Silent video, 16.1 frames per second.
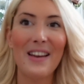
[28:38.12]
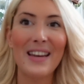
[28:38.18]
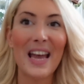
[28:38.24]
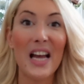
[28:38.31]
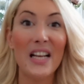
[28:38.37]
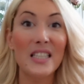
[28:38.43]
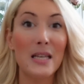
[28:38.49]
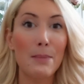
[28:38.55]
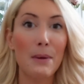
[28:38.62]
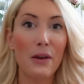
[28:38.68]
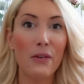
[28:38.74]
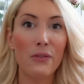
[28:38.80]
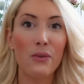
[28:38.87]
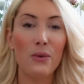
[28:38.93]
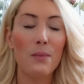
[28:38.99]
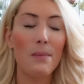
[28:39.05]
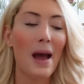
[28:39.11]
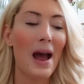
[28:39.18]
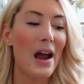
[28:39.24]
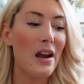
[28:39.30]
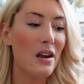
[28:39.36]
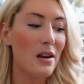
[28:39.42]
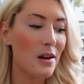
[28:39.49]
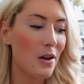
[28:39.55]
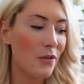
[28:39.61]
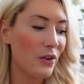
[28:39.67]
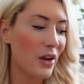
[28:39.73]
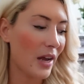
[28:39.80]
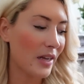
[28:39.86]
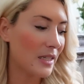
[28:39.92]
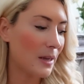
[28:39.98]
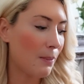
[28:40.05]
Cartier perfume. I love
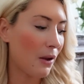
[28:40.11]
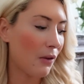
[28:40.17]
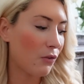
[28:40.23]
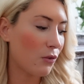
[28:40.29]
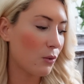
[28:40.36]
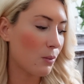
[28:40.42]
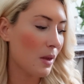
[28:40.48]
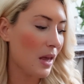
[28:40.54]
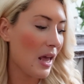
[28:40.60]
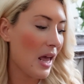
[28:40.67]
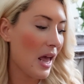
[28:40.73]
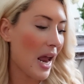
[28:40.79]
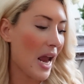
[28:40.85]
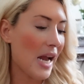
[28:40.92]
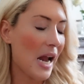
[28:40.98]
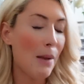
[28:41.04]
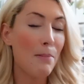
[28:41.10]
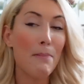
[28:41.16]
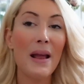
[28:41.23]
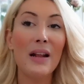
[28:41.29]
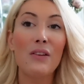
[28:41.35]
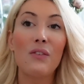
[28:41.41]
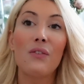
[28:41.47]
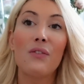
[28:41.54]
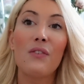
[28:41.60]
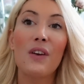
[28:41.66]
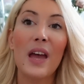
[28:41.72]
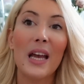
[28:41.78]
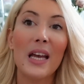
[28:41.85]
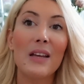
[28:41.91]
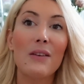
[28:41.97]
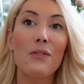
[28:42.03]
Cartier perfume and I made
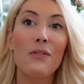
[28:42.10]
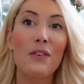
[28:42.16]
very,